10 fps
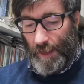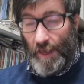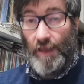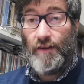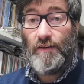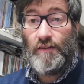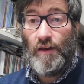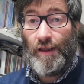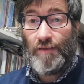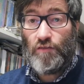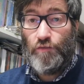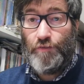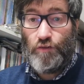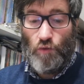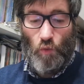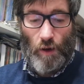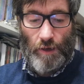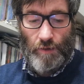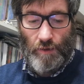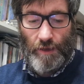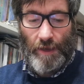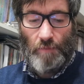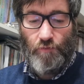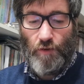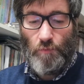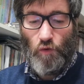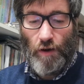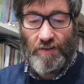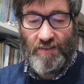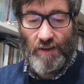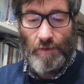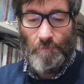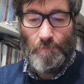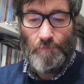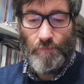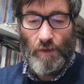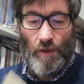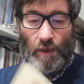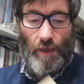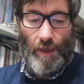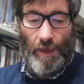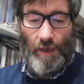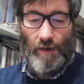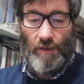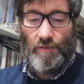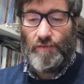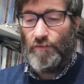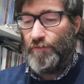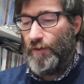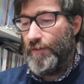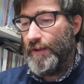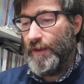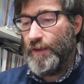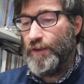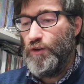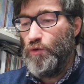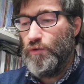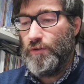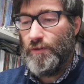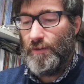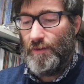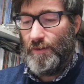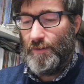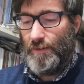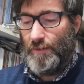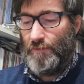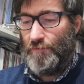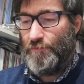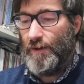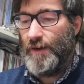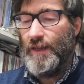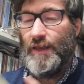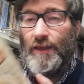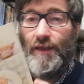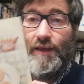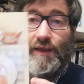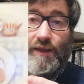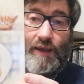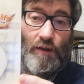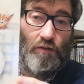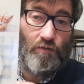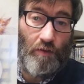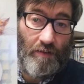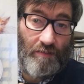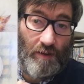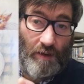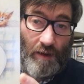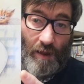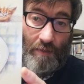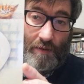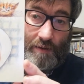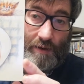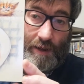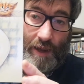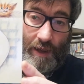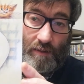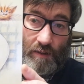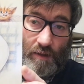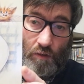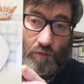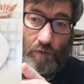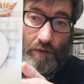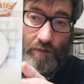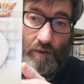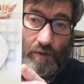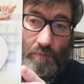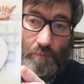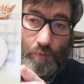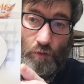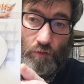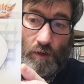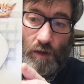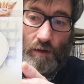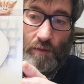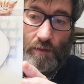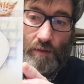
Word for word: And the last official one came from Russia. And it's a very cute, funny illustration, another cat illustration postcard